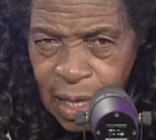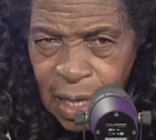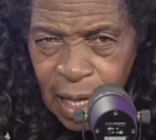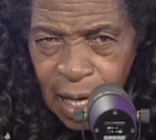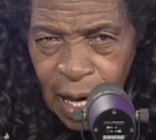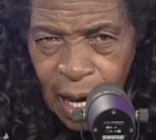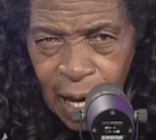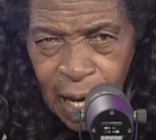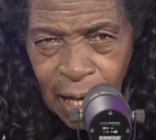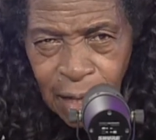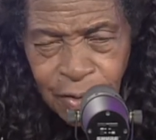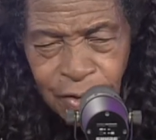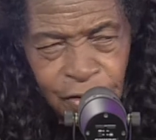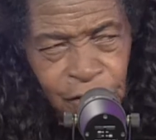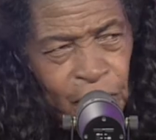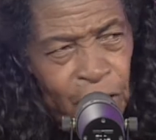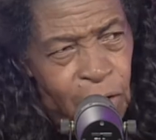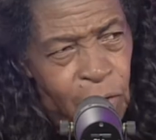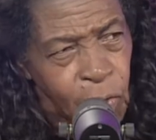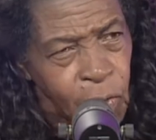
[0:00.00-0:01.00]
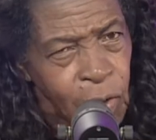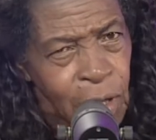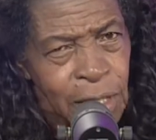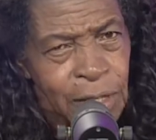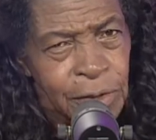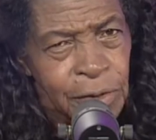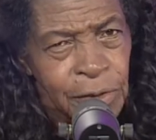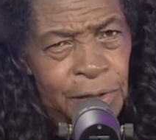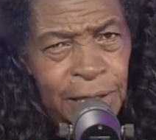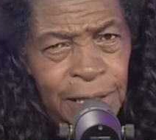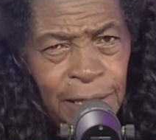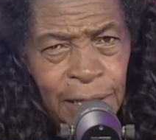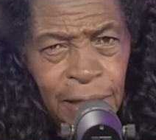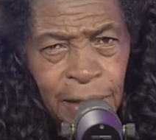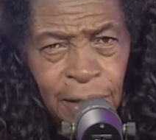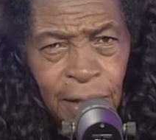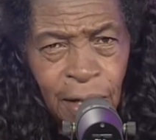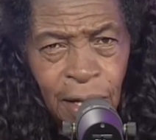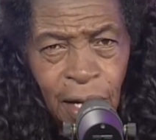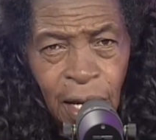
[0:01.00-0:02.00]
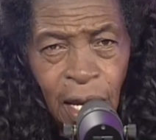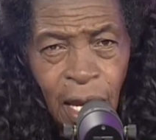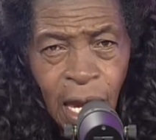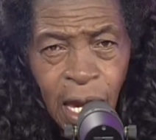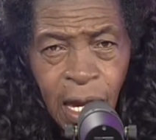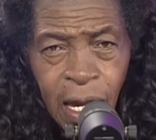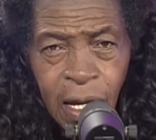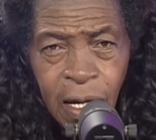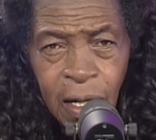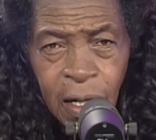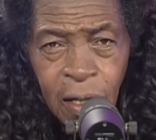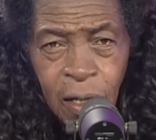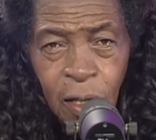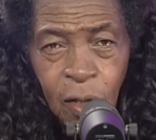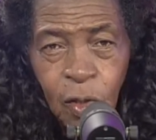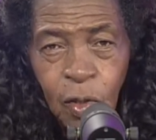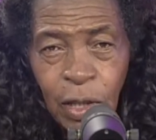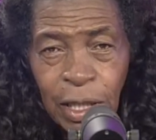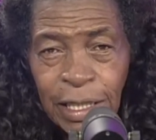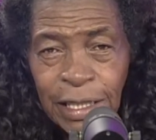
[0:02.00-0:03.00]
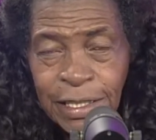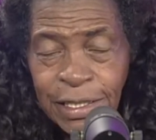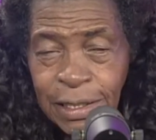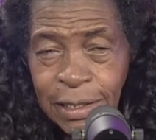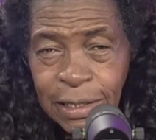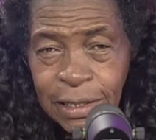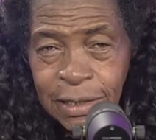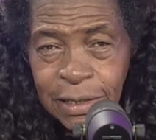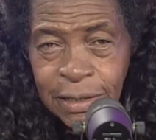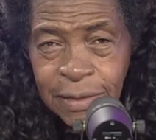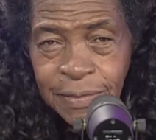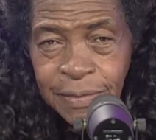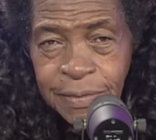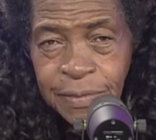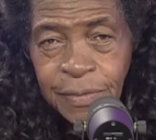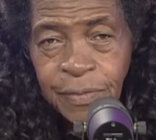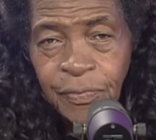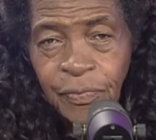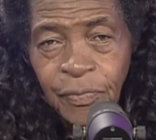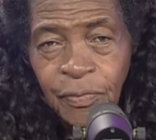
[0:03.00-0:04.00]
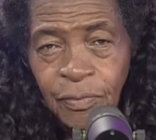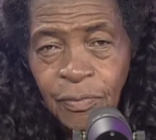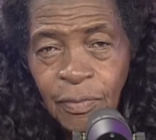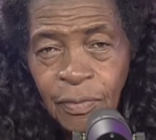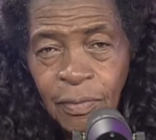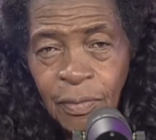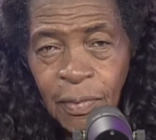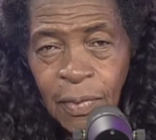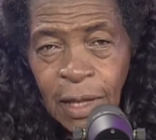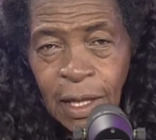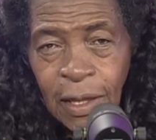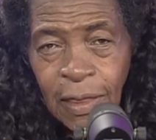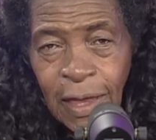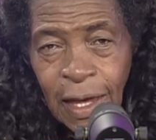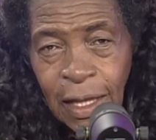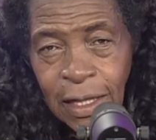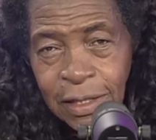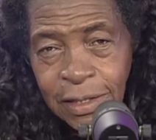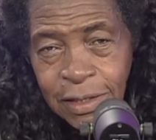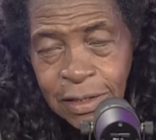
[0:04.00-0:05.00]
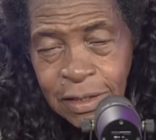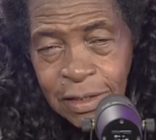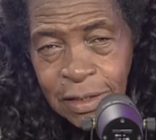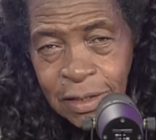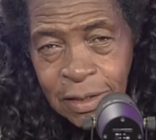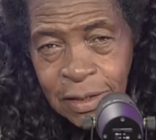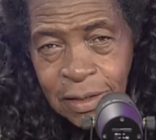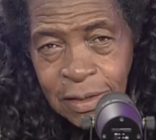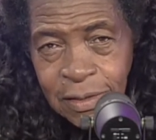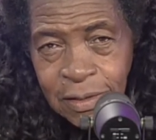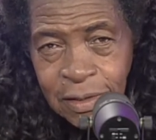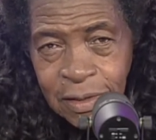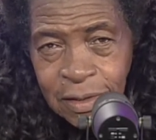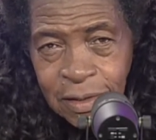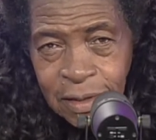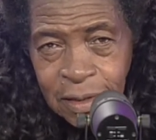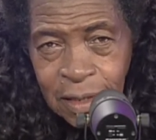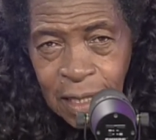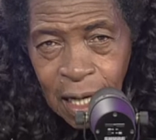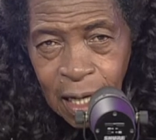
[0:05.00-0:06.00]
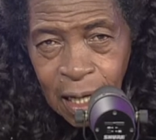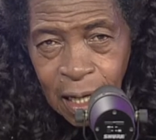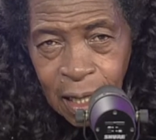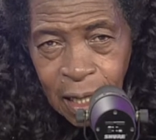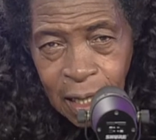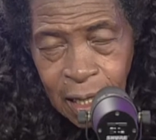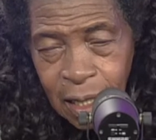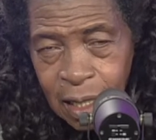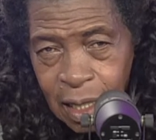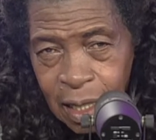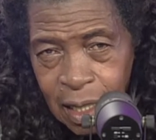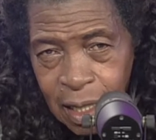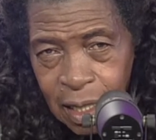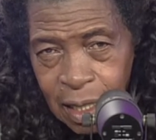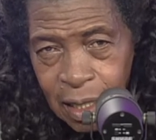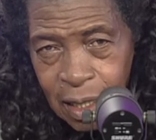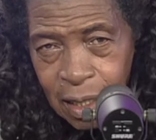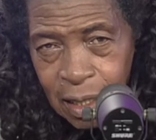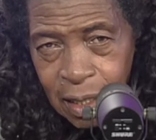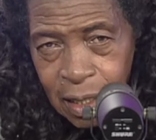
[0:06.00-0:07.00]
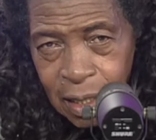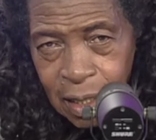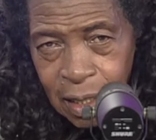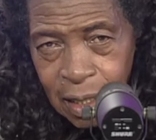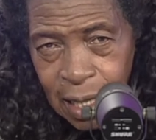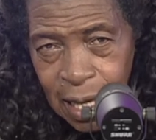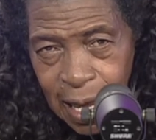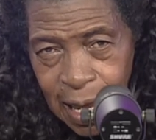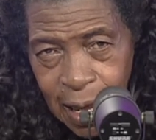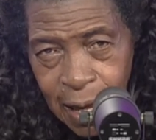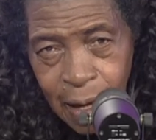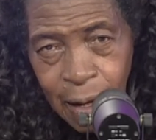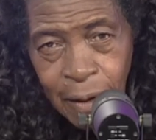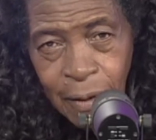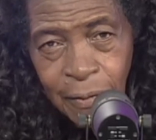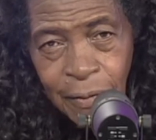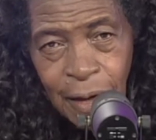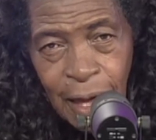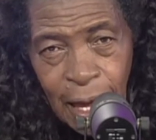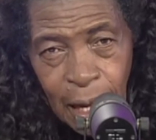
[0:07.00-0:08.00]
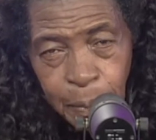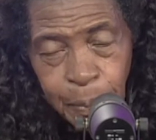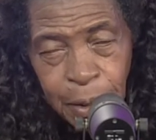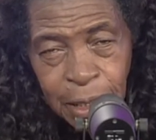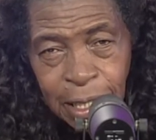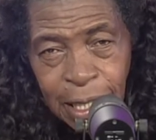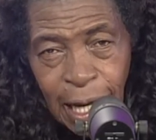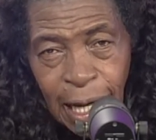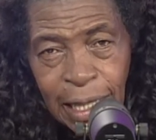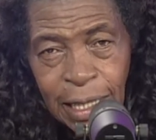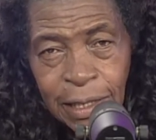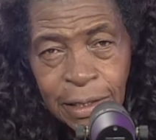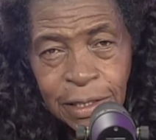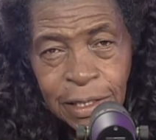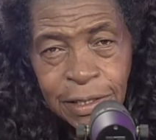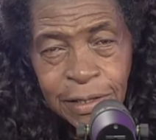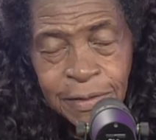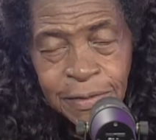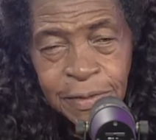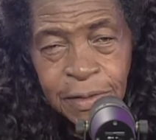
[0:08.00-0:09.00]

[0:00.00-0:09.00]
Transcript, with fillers: I started wondering who is it that's uh, have hepatitis.